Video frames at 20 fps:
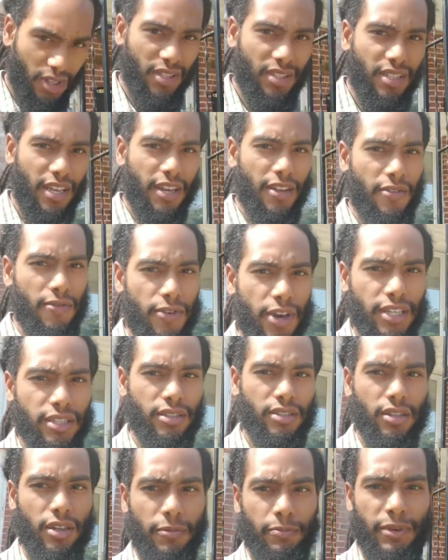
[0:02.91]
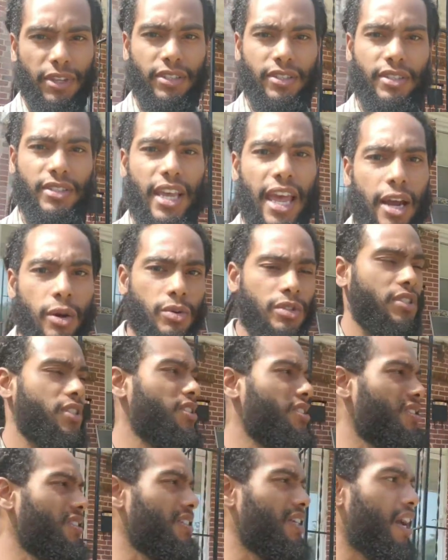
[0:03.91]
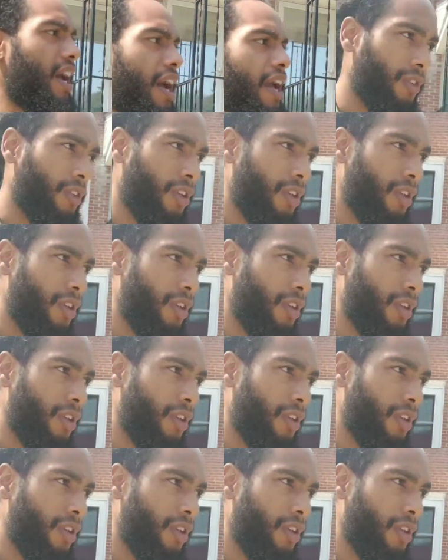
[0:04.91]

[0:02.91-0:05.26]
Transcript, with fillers: estate investor, business acquisition guy.